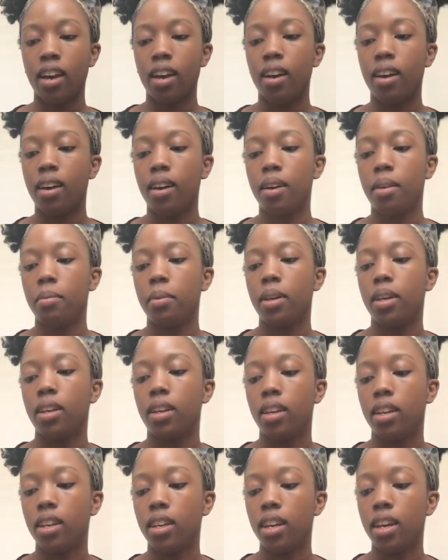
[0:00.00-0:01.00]
um,
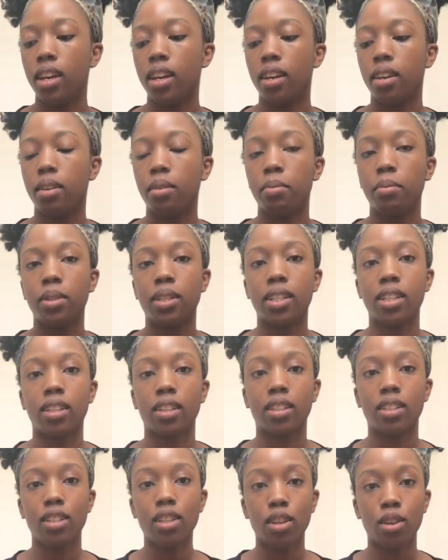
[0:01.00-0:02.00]
yeah, we
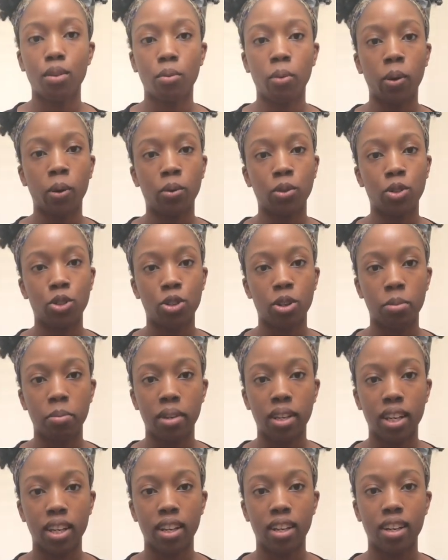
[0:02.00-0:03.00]
did took a road trip
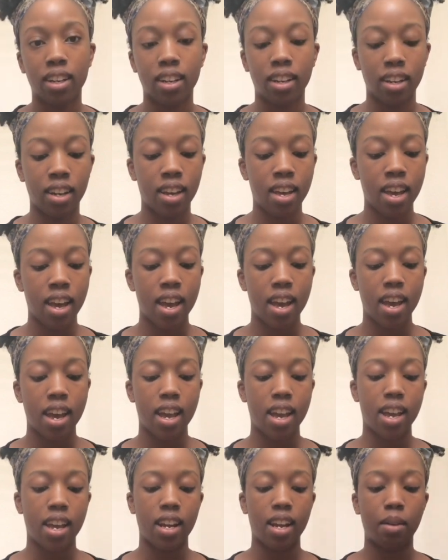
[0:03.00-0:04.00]
here
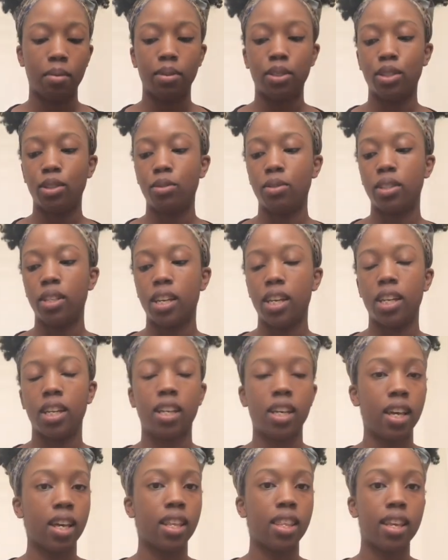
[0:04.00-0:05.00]
and I was using
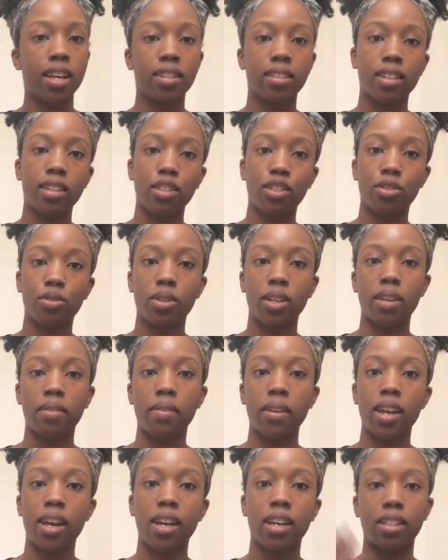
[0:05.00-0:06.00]
that sunscreen
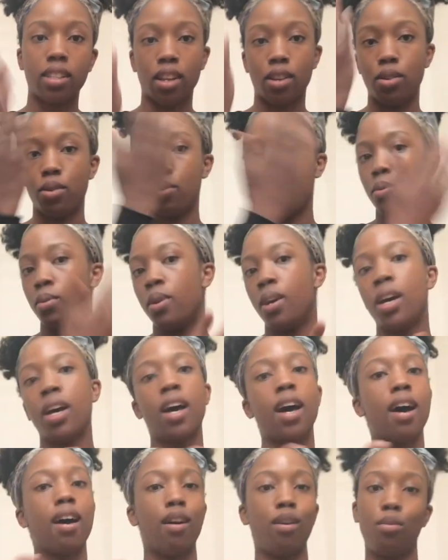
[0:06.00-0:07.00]
every day because I knew
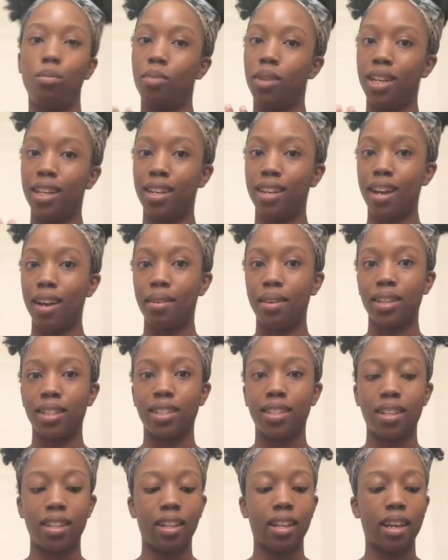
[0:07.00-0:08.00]
I'd be in direct
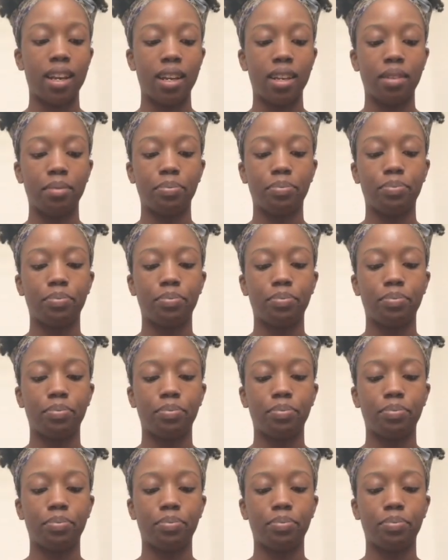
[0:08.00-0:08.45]
sunlight.